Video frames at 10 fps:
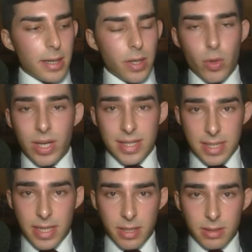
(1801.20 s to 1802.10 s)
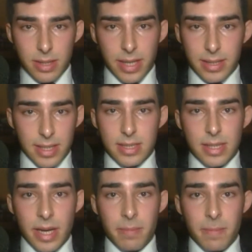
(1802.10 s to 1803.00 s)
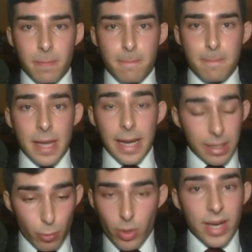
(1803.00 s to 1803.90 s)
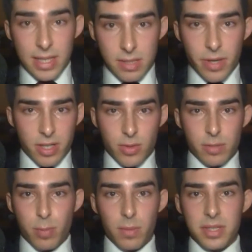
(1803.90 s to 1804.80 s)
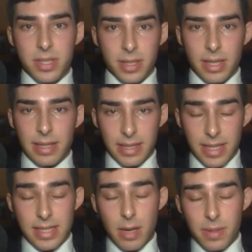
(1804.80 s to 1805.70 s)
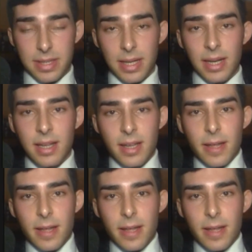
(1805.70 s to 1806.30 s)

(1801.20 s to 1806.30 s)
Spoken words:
You can see that at this time, right as Marx was publishing Das Kapital,